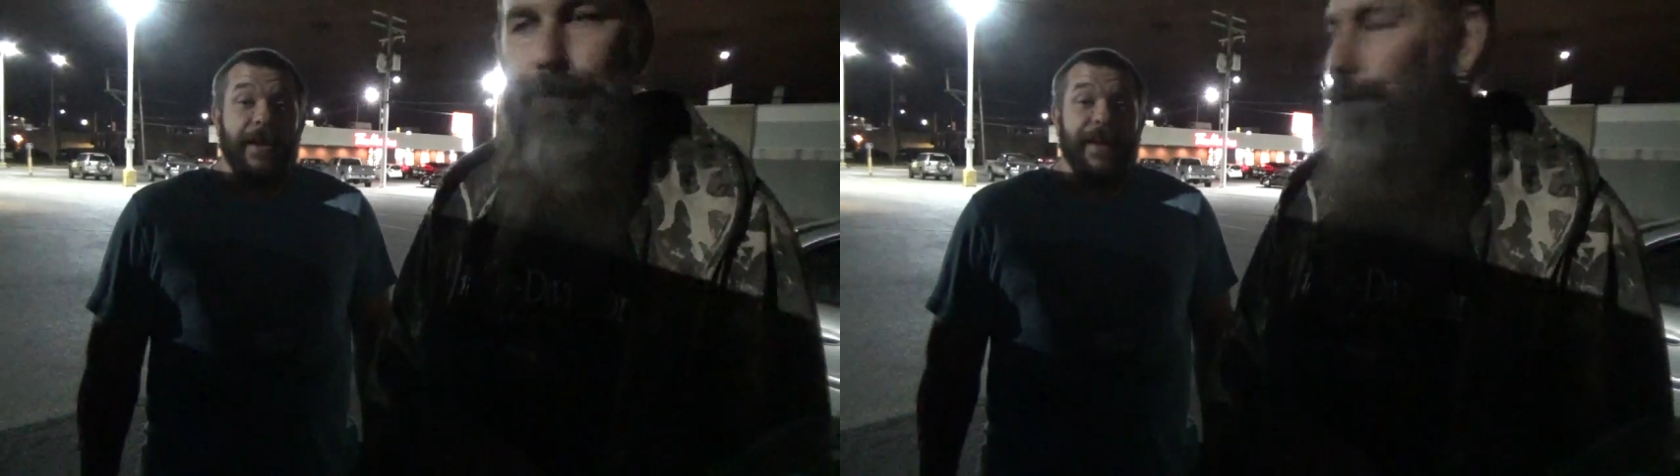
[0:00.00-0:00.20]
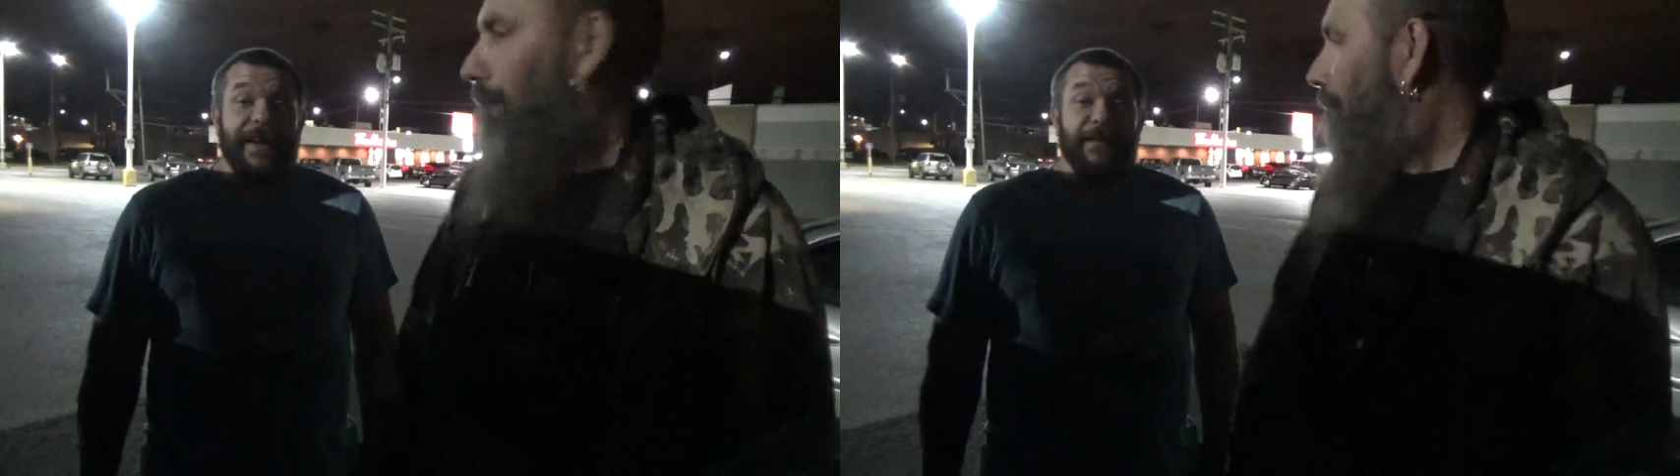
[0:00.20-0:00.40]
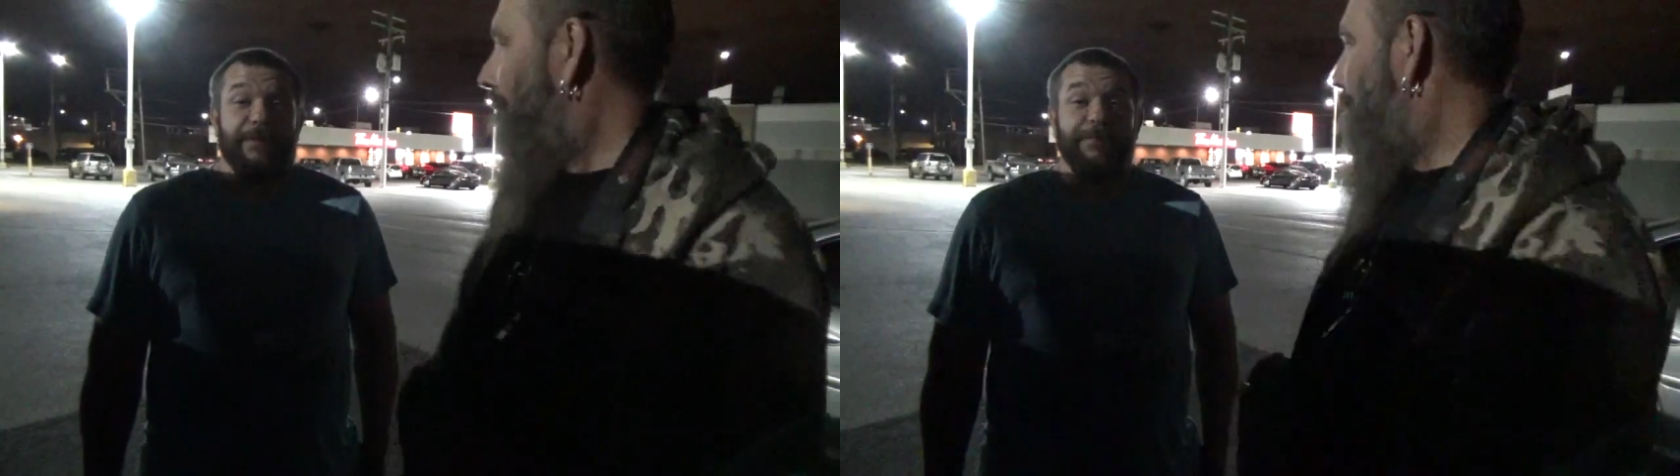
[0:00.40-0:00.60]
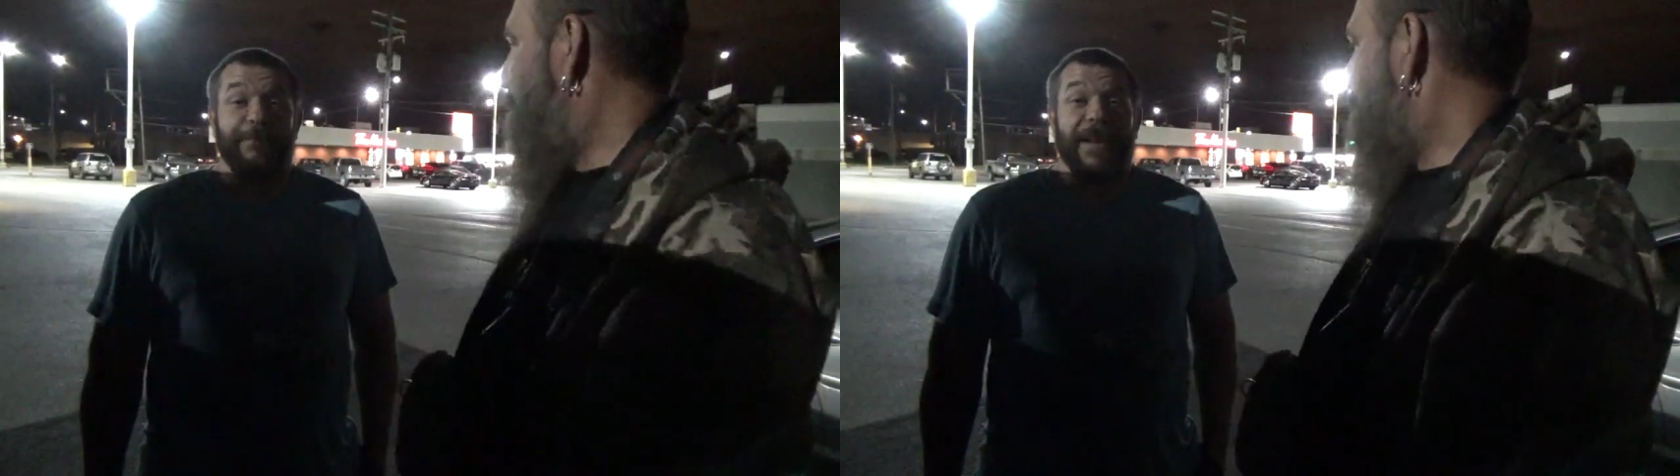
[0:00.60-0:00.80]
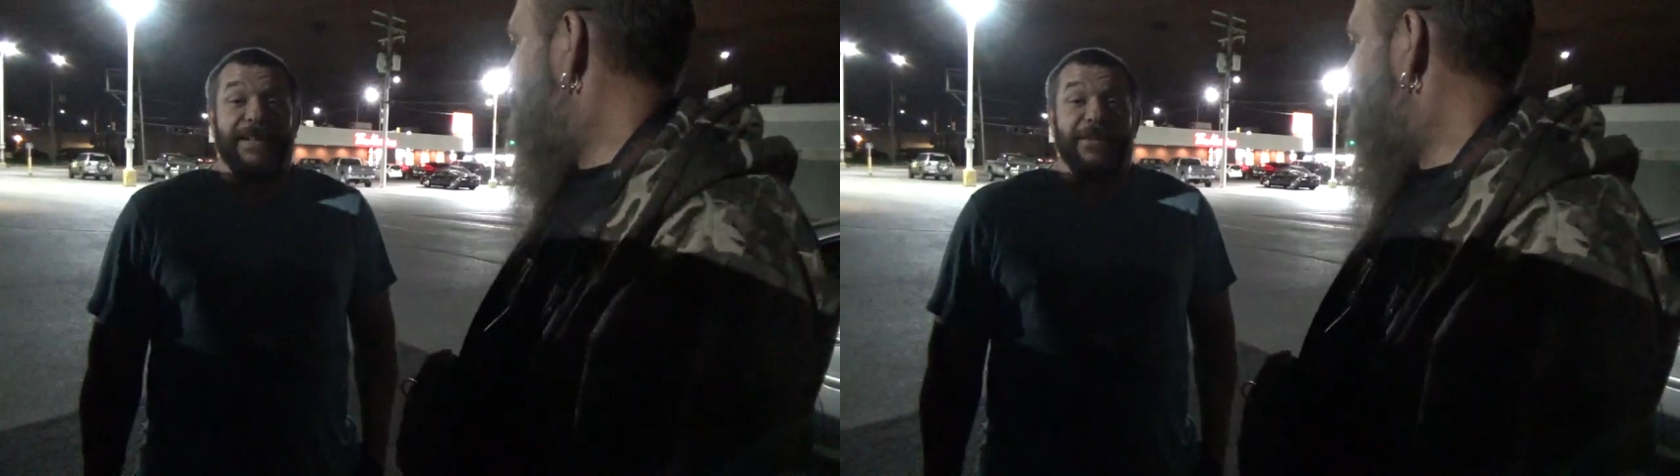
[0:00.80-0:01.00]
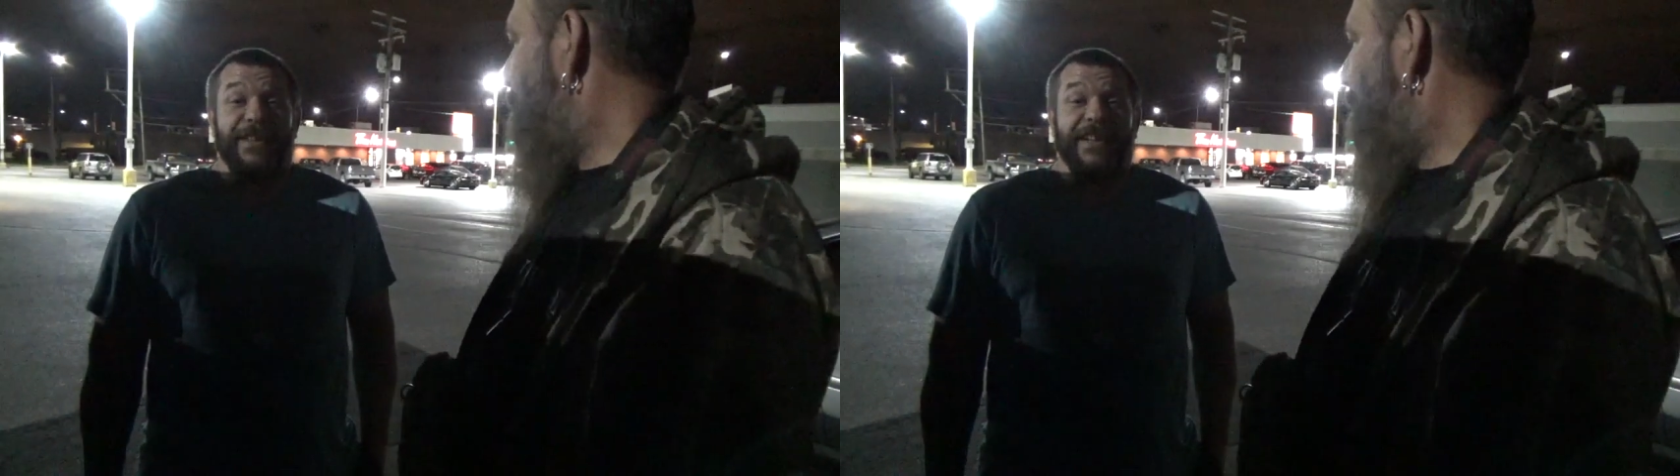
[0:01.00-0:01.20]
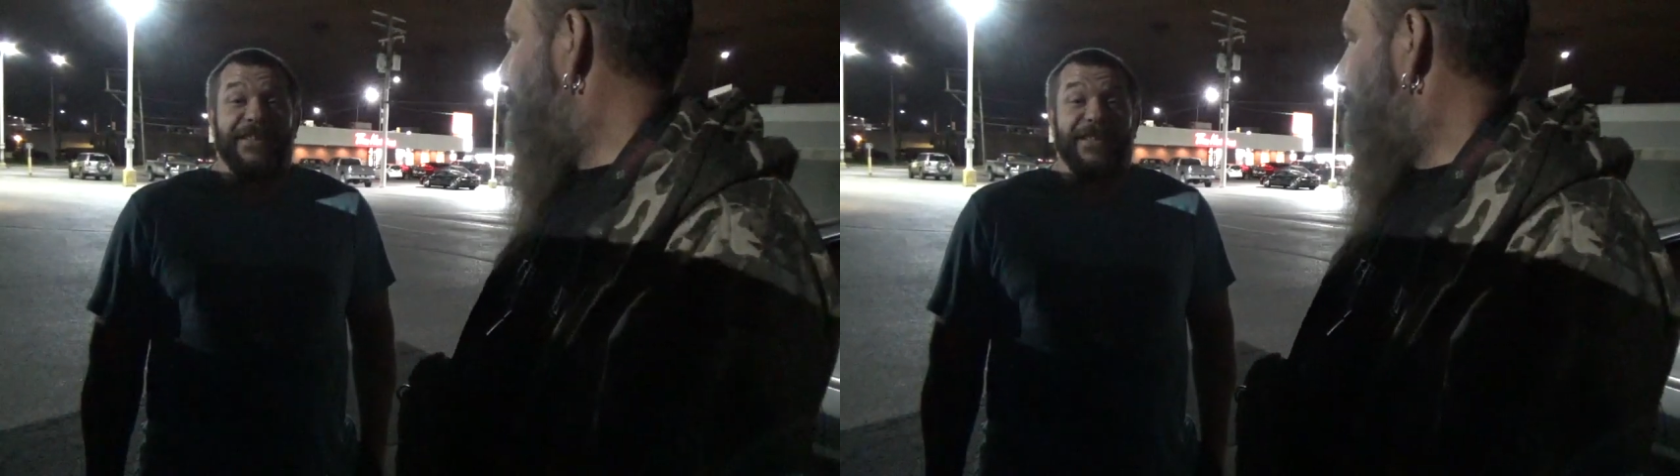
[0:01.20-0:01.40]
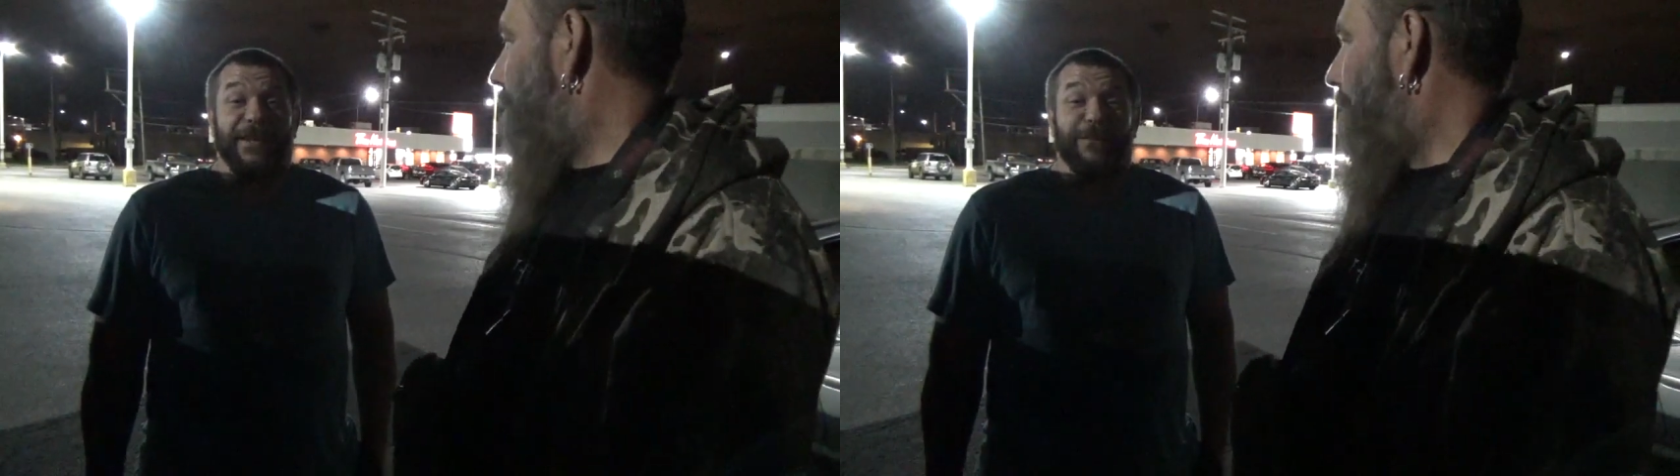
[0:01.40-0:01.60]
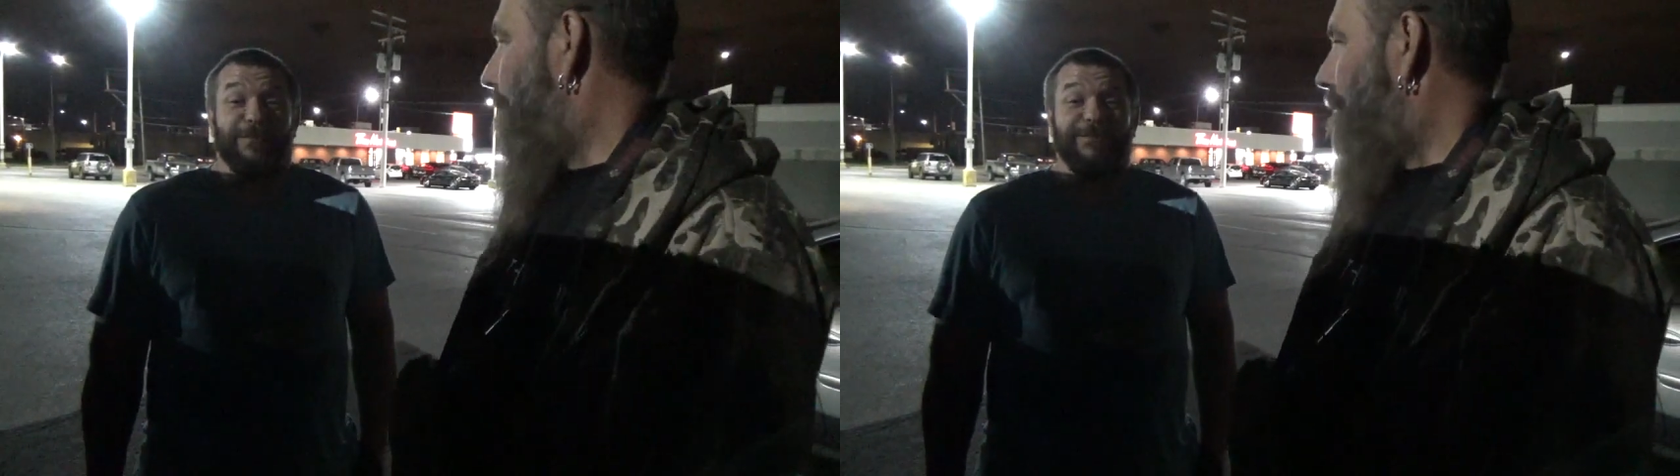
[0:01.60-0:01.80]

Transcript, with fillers: Yeah, my two cents too.